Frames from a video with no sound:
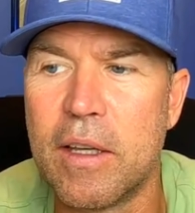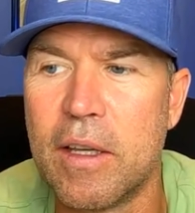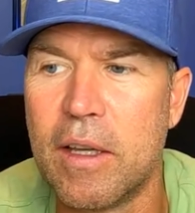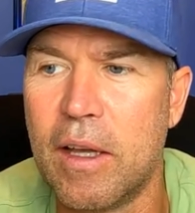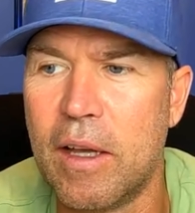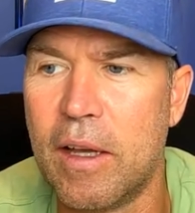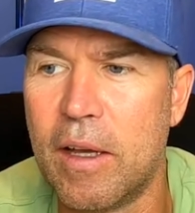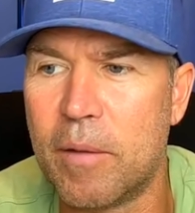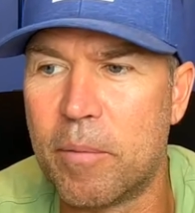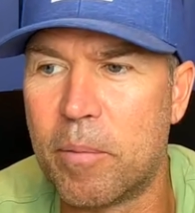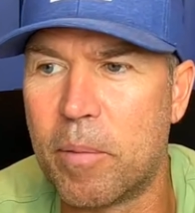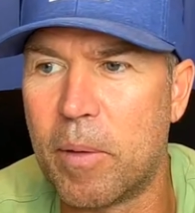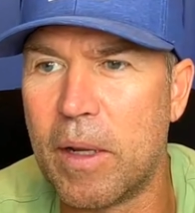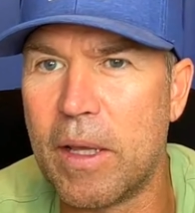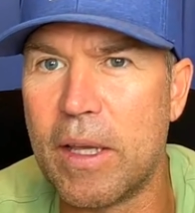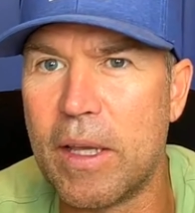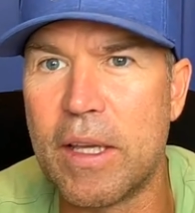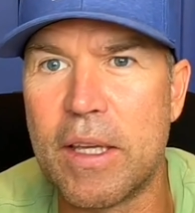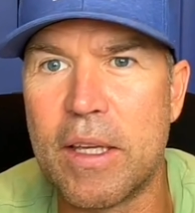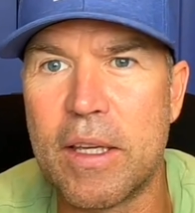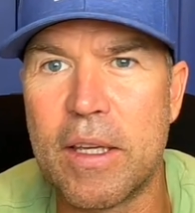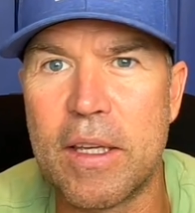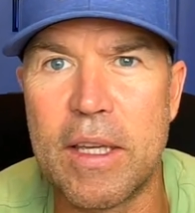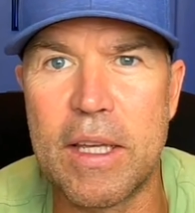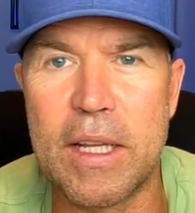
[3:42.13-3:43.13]
Uh,
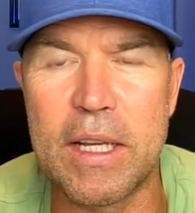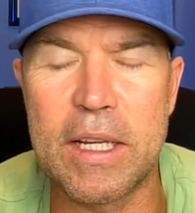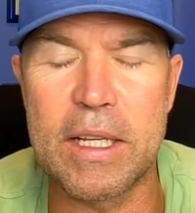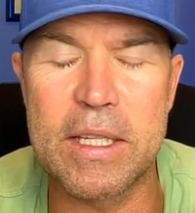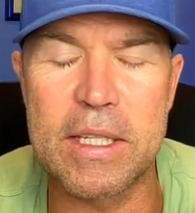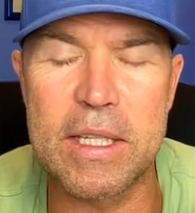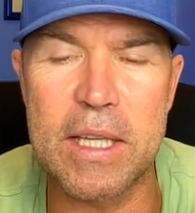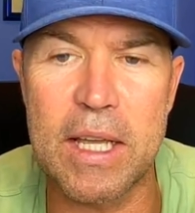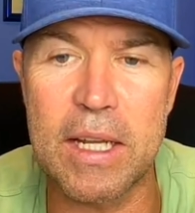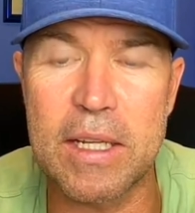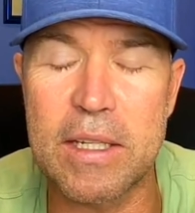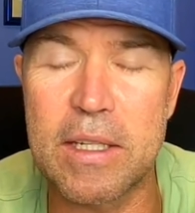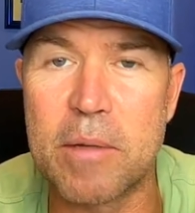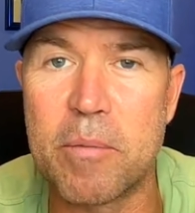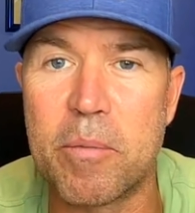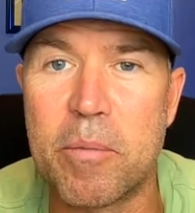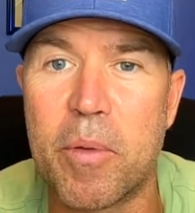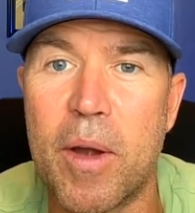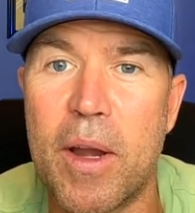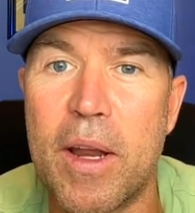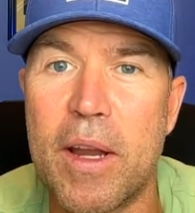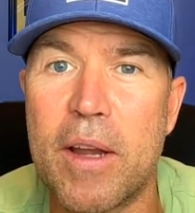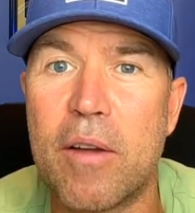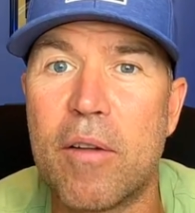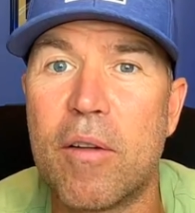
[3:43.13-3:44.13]
play an exciting
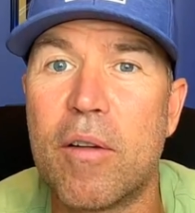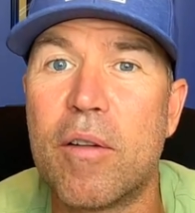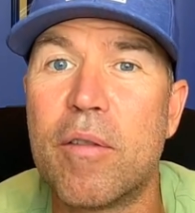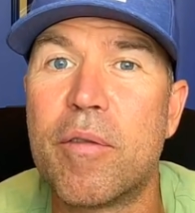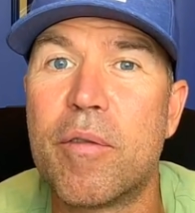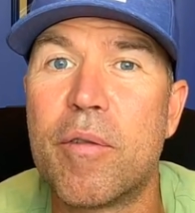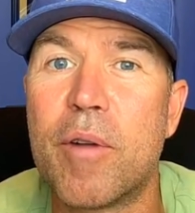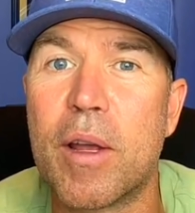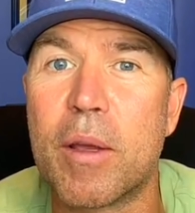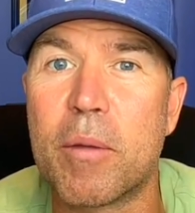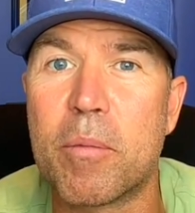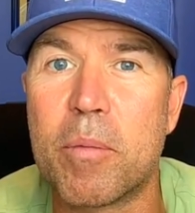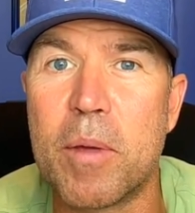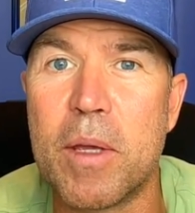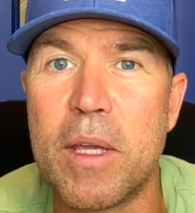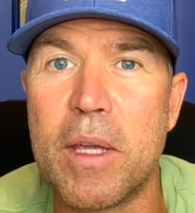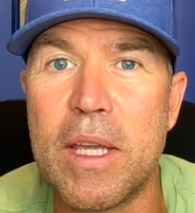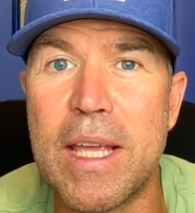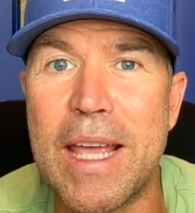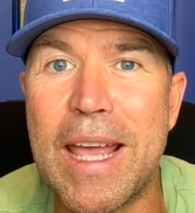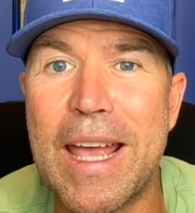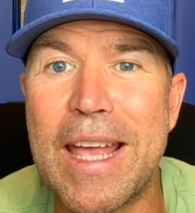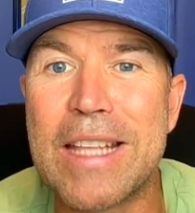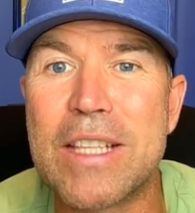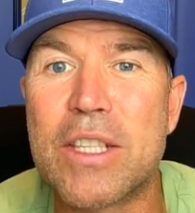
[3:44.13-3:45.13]
brand of
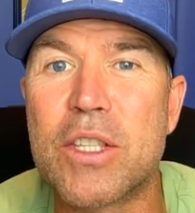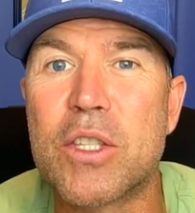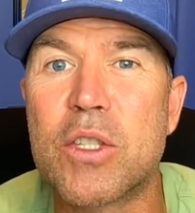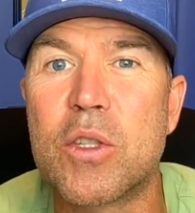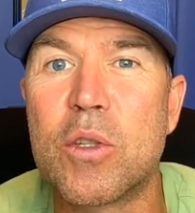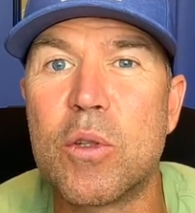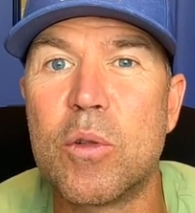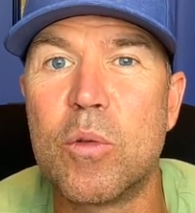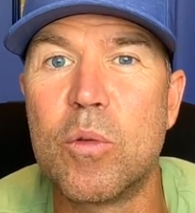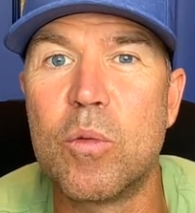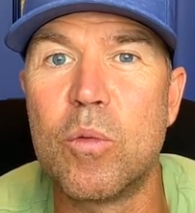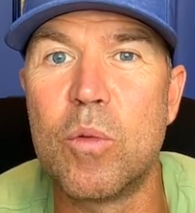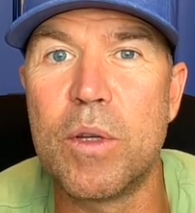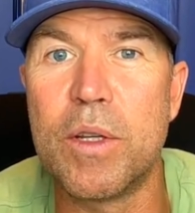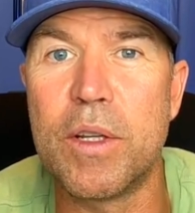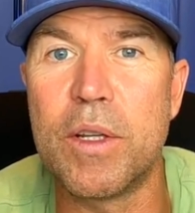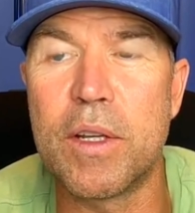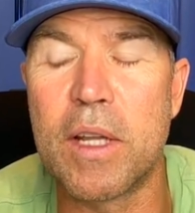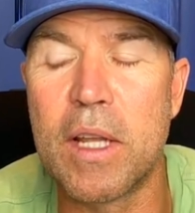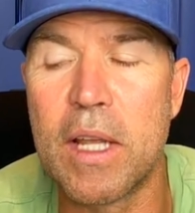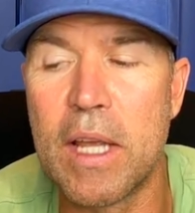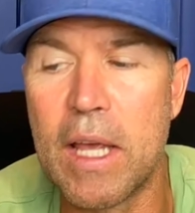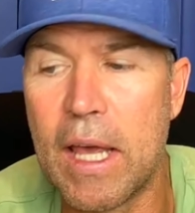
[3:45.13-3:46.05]
rugby and still win.